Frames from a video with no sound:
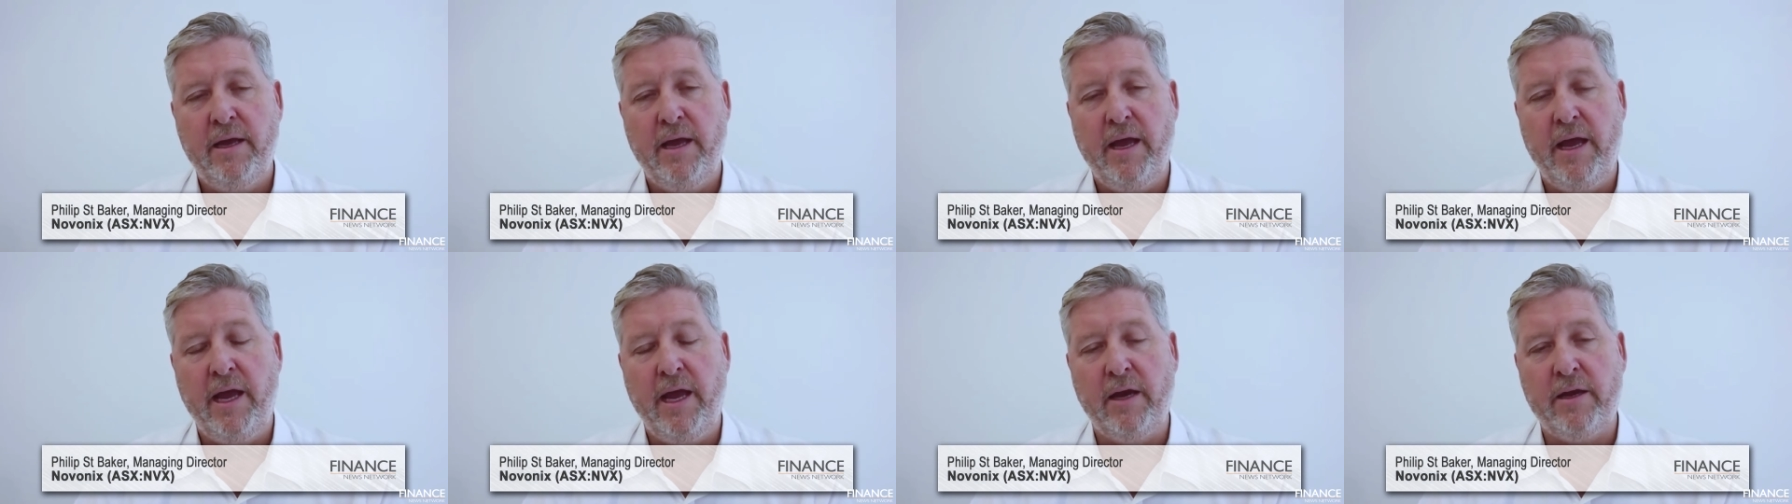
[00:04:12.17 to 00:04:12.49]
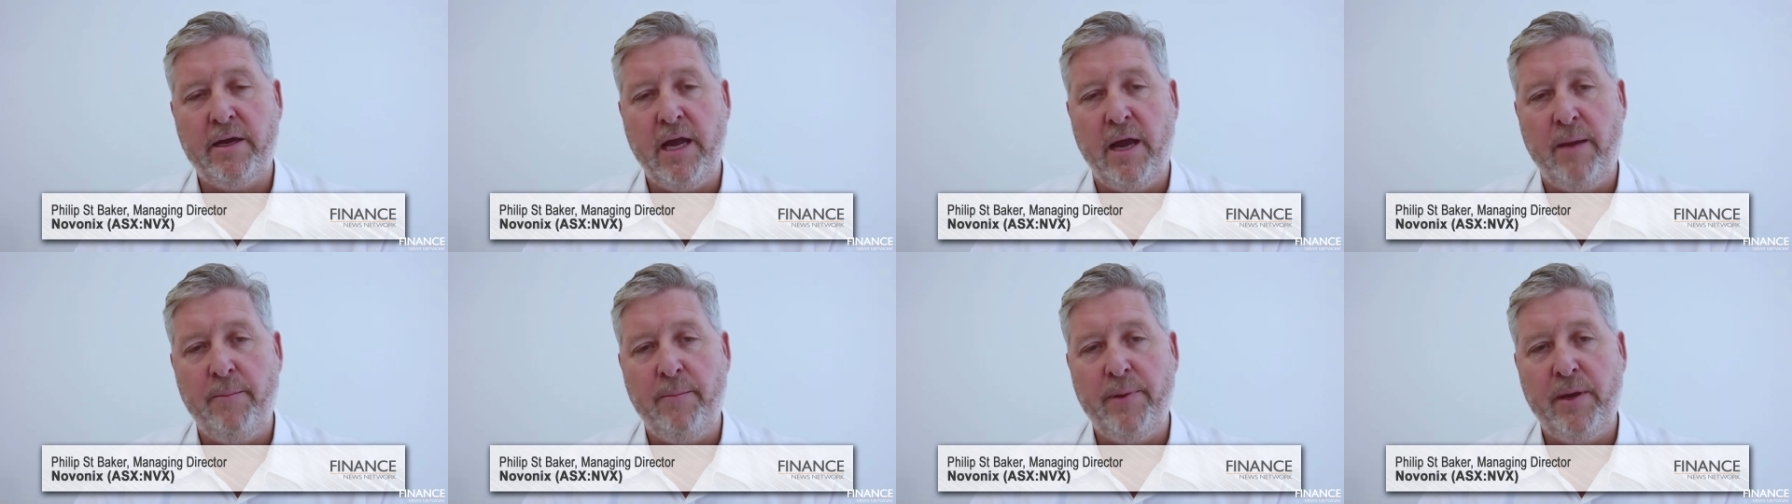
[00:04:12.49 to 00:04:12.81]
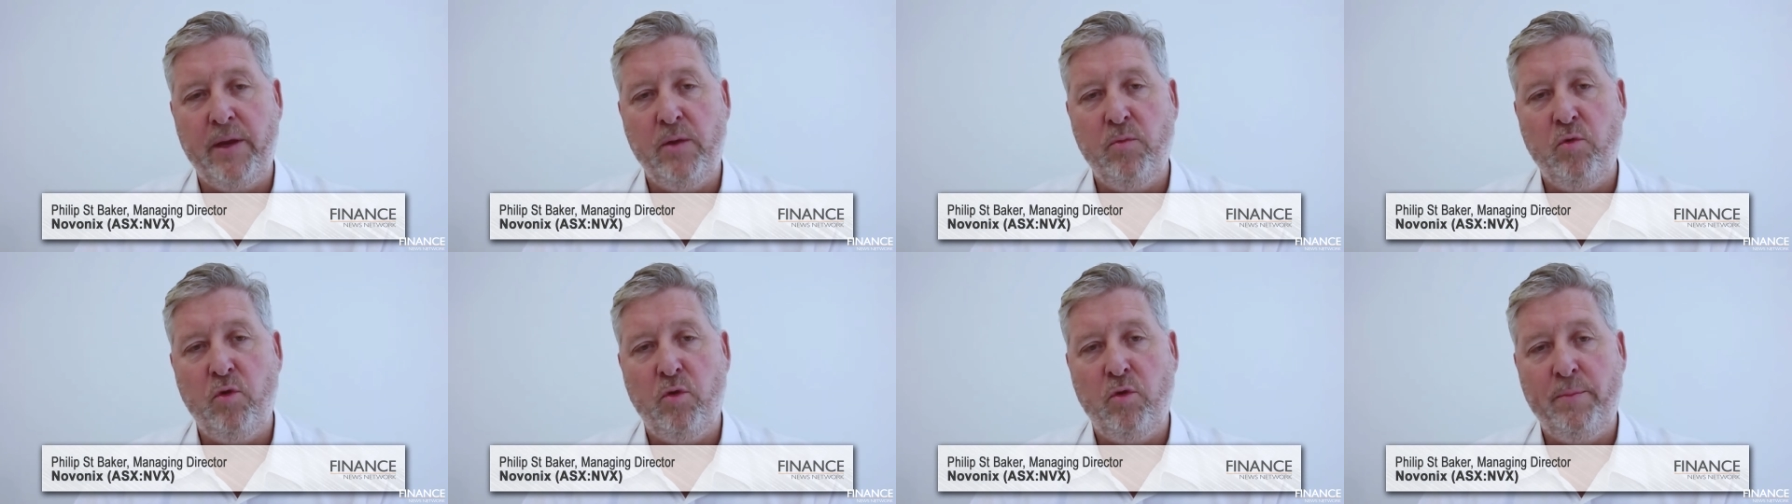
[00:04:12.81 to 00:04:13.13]
our
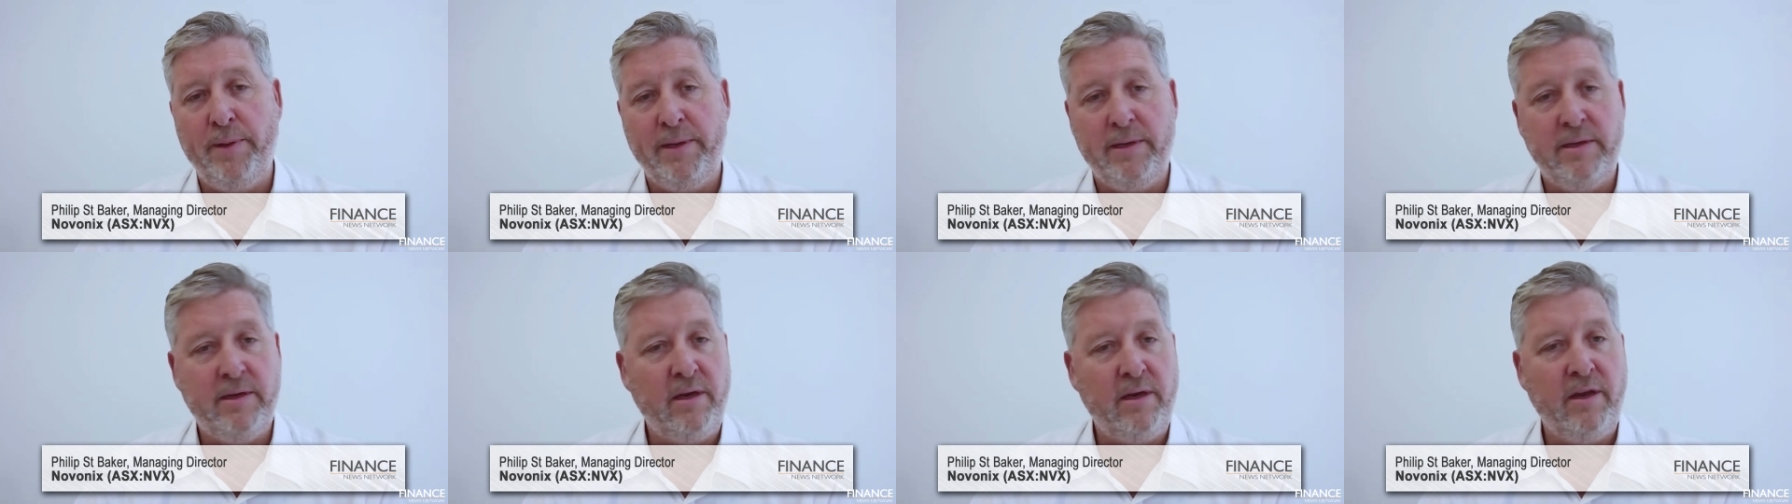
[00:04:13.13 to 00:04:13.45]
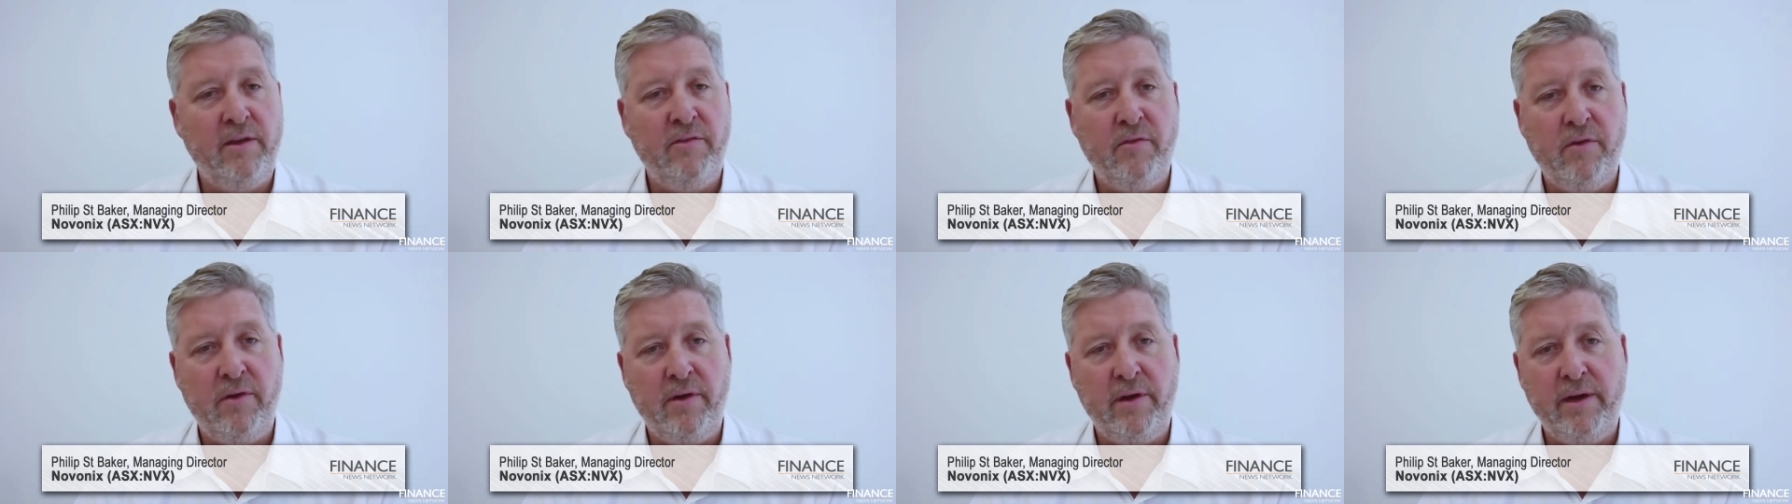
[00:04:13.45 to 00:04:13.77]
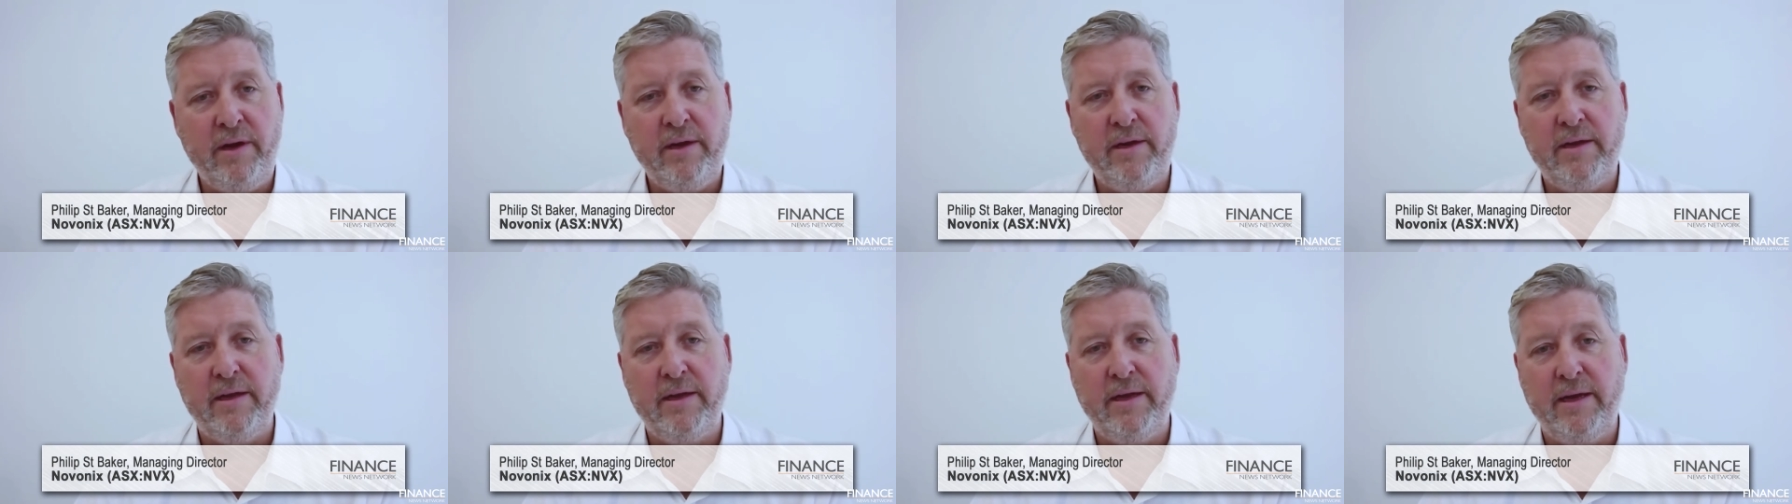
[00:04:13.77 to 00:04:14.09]
company will be
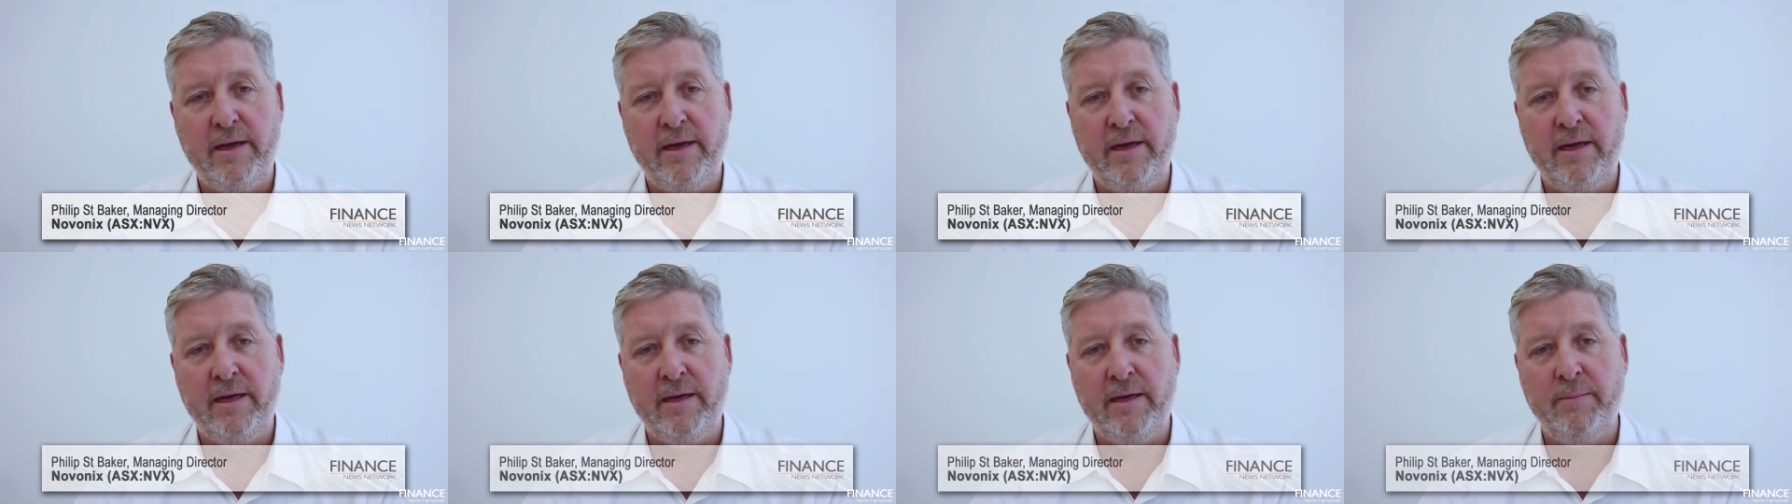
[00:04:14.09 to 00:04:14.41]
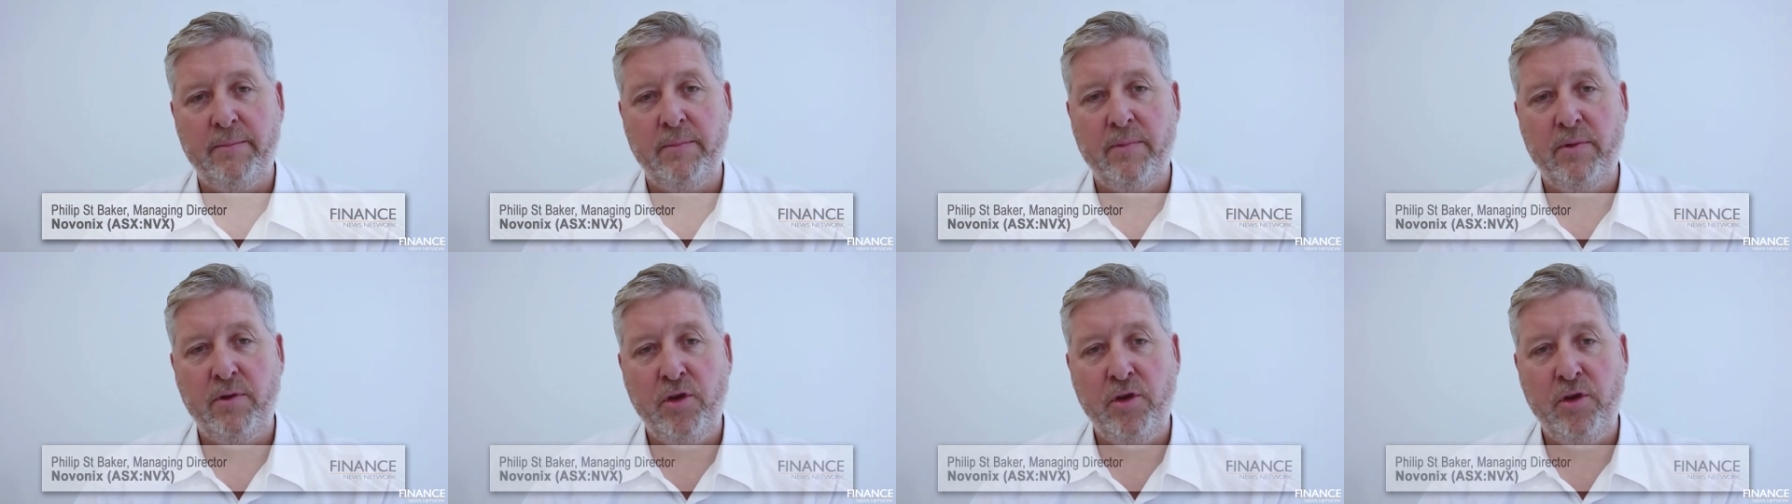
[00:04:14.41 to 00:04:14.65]
delivering um,